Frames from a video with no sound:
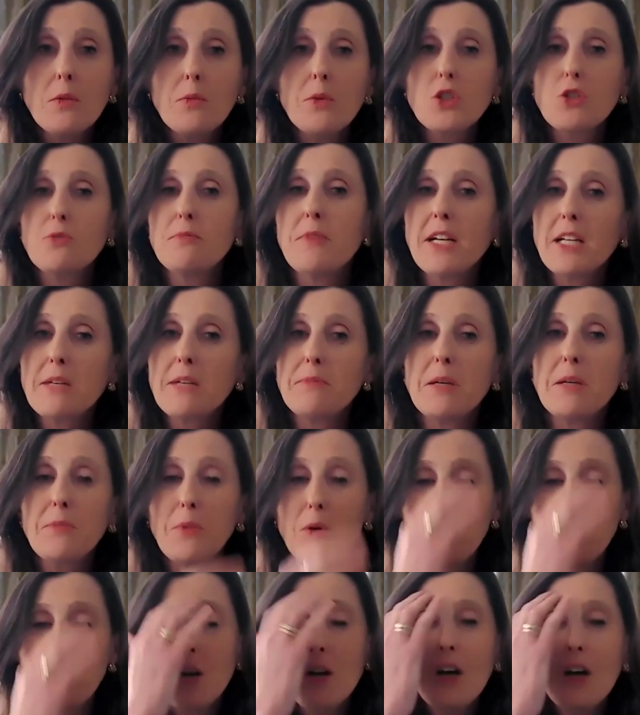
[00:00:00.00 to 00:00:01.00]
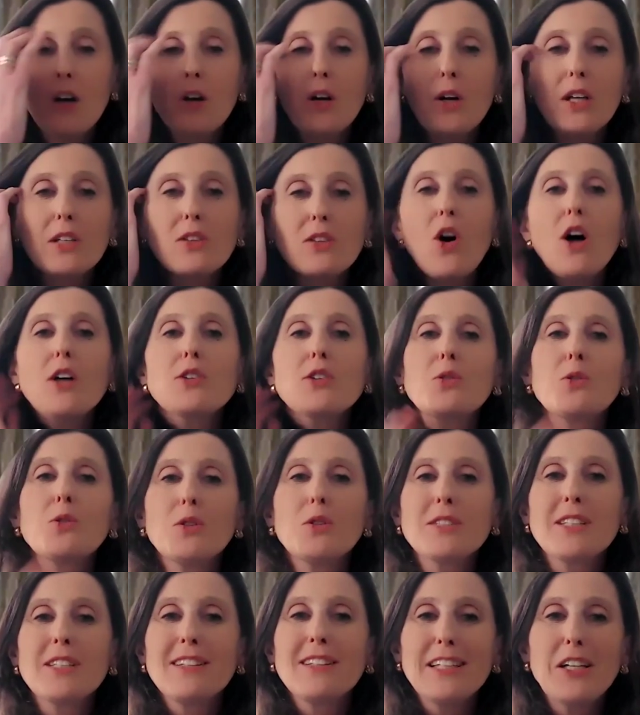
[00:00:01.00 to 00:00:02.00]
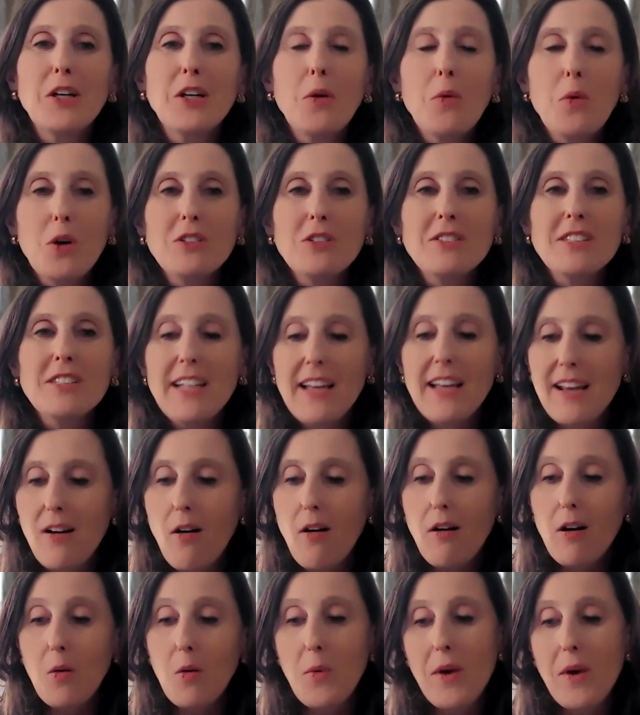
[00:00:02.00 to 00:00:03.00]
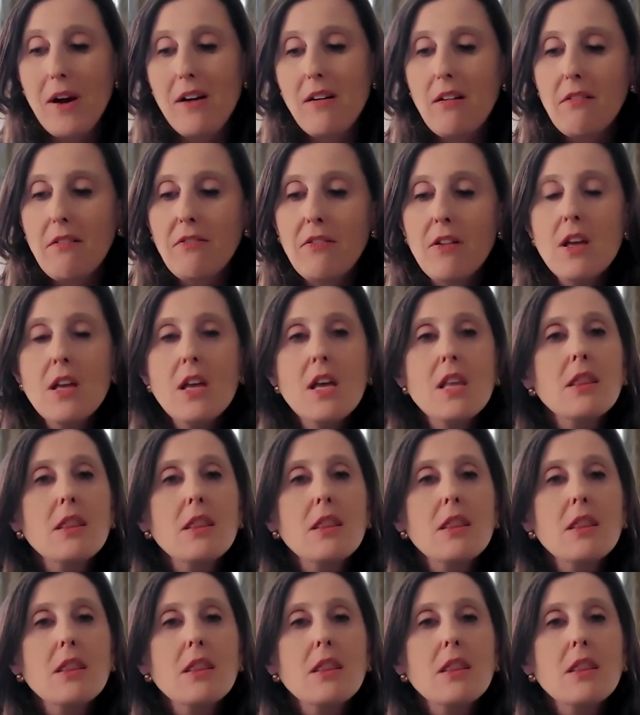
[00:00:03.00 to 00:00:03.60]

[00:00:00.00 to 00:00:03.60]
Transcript: which many people in law schools in the legal world today are aware of.